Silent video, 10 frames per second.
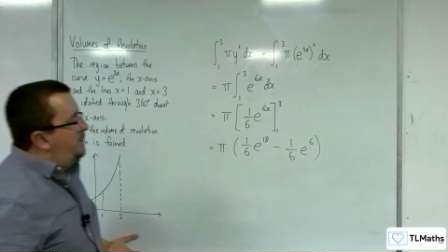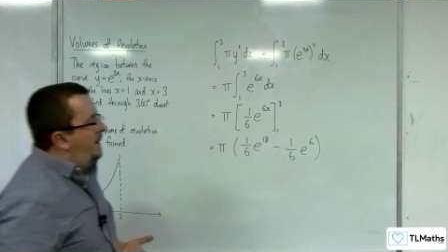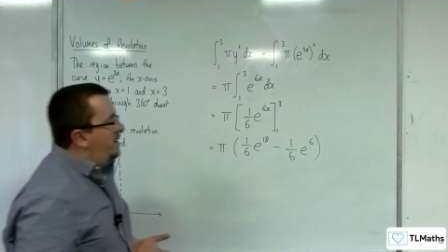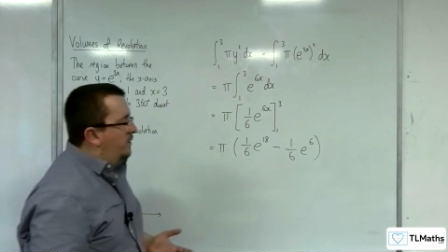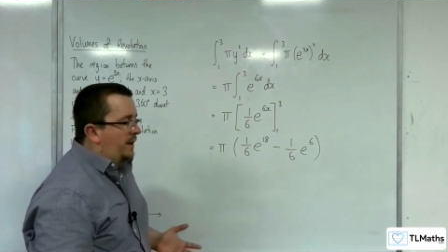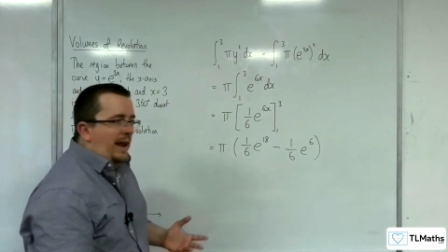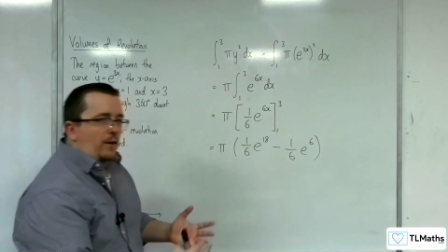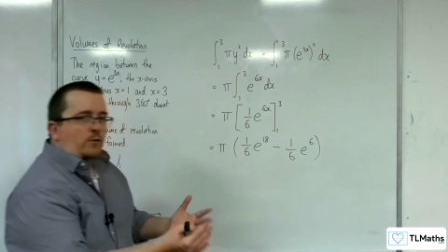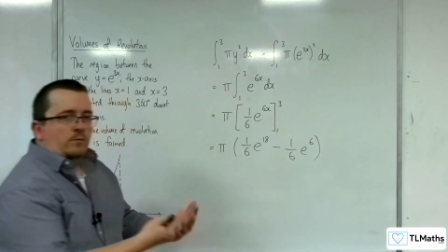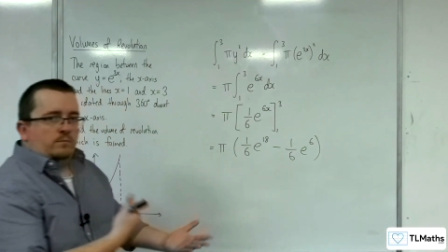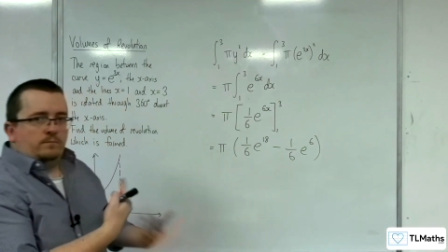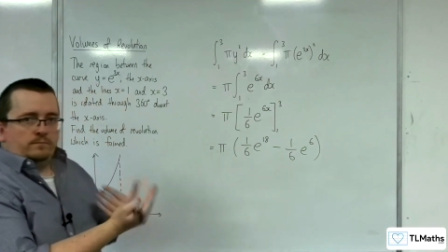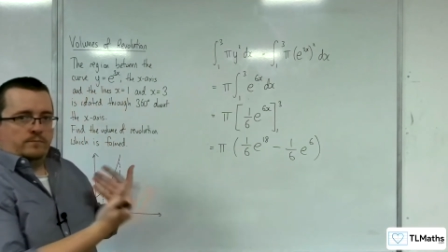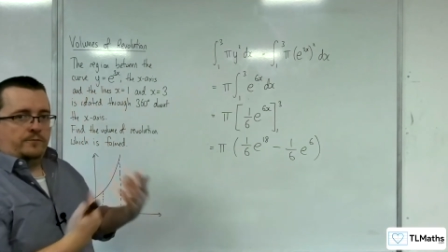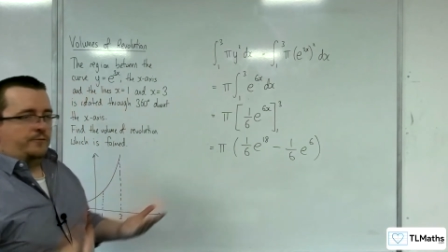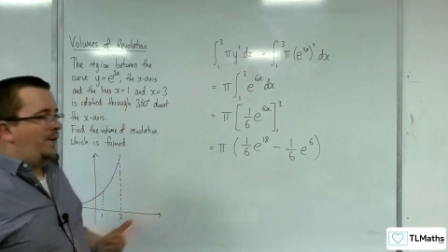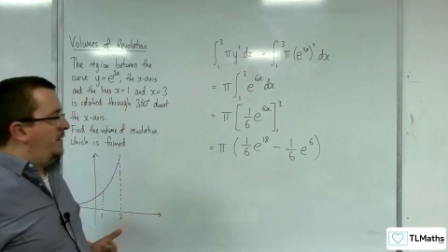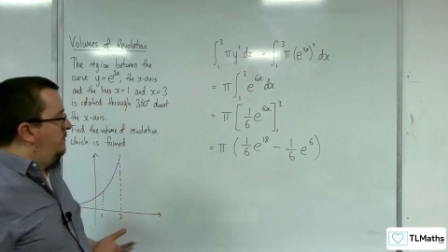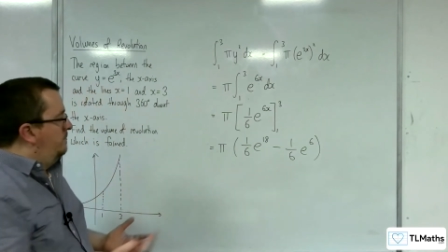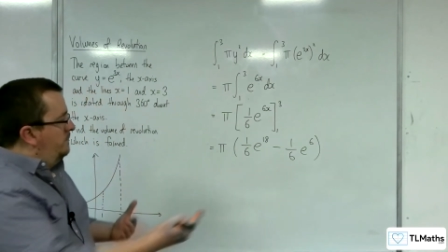depending on how,
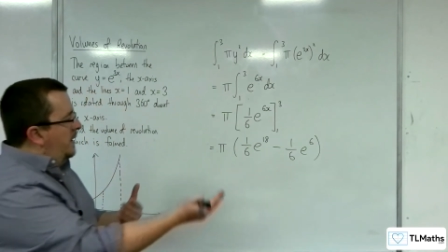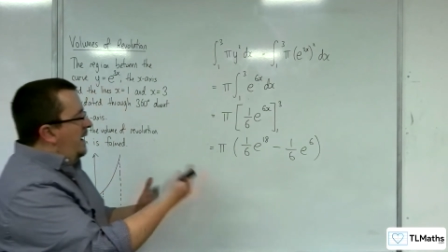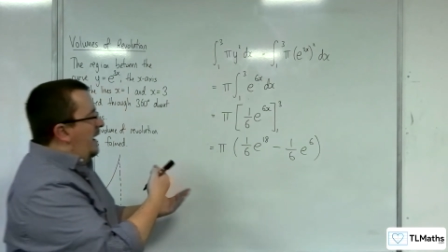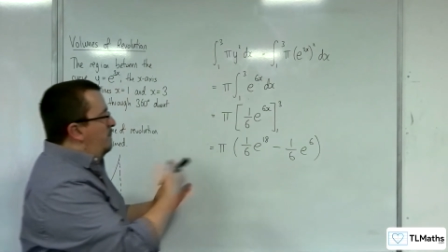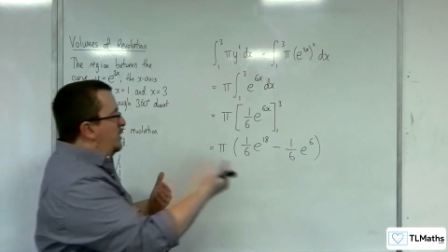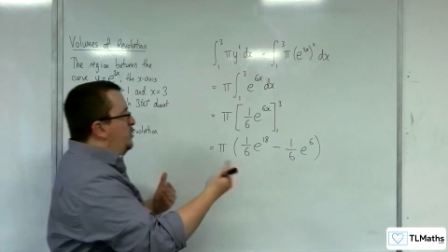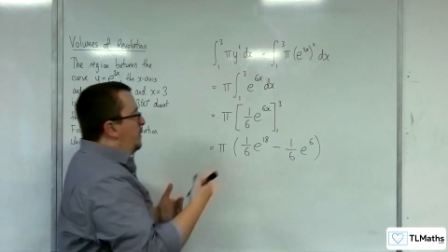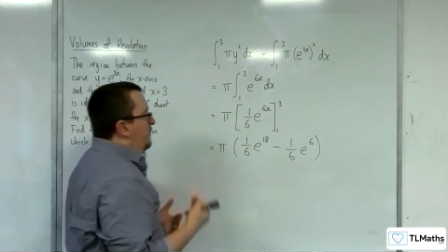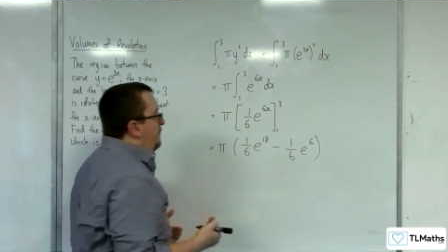how much you want to